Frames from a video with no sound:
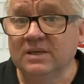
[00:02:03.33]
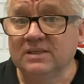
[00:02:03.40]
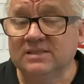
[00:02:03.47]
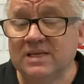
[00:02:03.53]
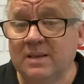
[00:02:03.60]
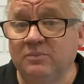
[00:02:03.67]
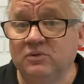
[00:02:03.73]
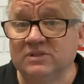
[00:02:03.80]

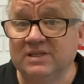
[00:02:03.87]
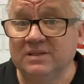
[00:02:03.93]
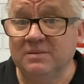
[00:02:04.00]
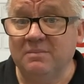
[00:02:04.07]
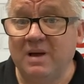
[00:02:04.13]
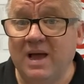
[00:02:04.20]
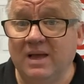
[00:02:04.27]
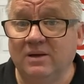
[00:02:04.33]
samples in the
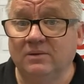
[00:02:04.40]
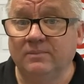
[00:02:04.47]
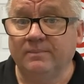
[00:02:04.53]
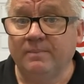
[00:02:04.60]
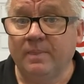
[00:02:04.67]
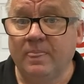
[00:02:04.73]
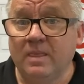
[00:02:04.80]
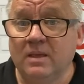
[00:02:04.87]
mail.
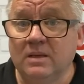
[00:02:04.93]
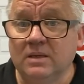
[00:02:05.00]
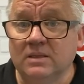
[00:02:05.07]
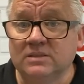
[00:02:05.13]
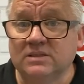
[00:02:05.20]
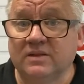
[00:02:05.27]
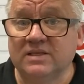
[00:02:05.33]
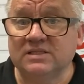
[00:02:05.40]

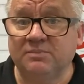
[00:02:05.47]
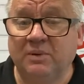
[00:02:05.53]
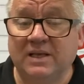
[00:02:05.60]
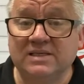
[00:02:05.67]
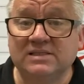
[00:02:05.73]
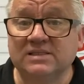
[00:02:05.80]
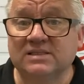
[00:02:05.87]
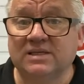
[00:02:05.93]
So there's
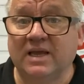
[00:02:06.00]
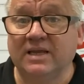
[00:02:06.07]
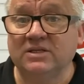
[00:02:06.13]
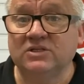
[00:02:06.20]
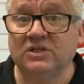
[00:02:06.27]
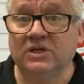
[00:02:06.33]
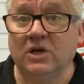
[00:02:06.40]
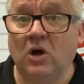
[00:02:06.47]
places saying
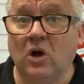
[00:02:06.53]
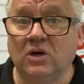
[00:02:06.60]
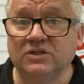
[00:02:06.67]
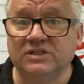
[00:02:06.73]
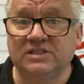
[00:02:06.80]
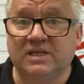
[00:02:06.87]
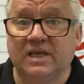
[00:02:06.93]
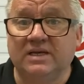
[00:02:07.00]
to you, oh,
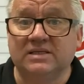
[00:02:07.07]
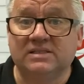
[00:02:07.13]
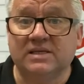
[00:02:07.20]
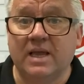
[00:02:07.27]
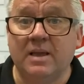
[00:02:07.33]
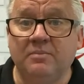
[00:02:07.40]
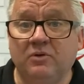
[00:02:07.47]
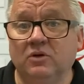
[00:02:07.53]
just get a
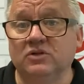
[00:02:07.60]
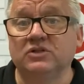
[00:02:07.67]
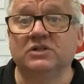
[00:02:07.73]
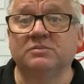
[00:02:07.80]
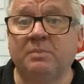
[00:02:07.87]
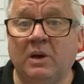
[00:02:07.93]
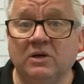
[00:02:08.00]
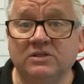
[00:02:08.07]
sample and
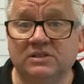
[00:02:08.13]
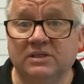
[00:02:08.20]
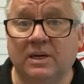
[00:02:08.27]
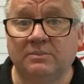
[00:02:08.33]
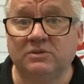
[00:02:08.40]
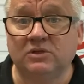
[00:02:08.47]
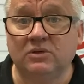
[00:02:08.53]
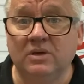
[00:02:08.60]
just post it
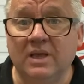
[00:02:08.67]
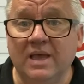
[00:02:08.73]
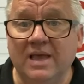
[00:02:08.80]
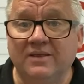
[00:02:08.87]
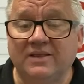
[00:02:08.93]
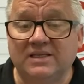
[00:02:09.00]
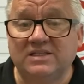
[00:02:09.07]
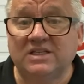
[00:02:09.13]
up to you.
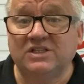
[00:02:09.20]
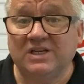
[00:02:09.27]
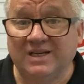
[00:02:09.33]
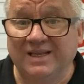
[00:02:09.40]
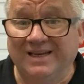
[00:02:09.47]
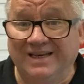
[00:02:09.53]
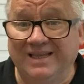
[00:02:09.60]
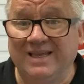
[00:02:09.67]
That's
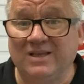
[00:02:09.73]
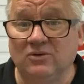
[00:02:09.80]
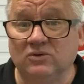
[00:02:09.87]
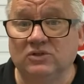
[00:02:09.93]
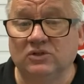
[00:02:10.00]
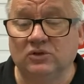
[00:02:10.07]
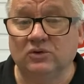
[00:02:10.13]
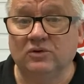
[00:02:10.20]
actually illegal
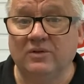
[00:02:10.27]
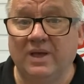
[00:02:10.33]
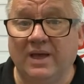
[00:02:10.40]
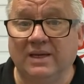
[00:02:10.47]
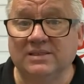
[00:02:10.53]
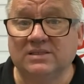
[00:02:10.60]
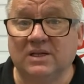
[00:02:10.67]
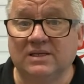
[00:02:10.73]
to do
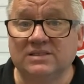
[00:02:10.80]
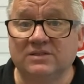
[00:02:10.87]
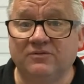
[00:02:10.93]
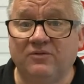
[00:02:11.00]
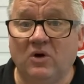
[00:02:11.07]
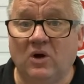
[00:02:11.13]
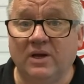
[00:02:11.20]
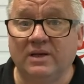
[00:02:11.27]
that. It's
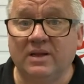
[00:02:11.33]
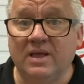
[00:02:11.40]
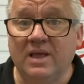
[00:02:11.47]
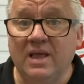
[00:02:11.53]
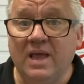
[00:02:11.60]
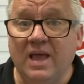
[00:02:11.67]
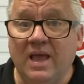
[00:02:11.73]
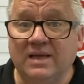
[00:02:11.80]
classified
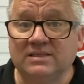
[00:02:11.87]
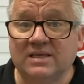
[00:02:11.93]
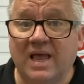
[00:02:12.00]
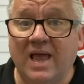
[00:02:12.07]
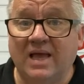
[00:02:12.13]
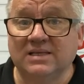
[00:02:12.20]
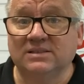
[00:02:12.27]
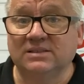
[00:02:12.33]
as a
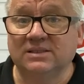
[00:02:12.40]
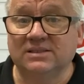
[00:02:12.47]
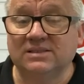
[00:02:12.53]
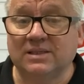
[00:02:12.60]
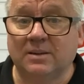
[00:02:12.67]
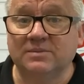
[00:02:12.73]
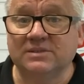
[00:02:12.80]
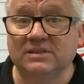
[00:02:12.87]
hazardous
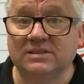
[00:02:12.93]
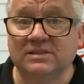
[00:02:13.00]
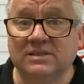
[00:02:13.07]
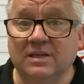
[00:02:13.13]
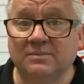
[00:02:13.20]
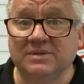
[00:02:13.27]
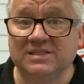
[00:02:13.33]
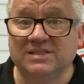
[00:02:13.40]
substance
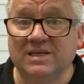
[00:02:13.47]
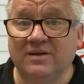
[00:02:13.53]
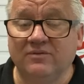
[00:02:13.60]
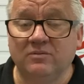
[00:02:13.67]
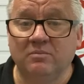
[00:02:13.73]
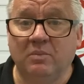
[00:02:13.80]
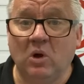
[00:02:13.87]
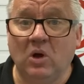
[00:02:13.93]
number
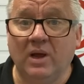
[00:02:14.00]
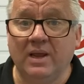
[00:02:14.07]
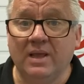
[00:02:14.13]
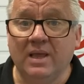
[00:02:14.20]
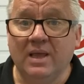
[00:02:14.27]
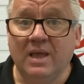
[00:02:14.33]
7 by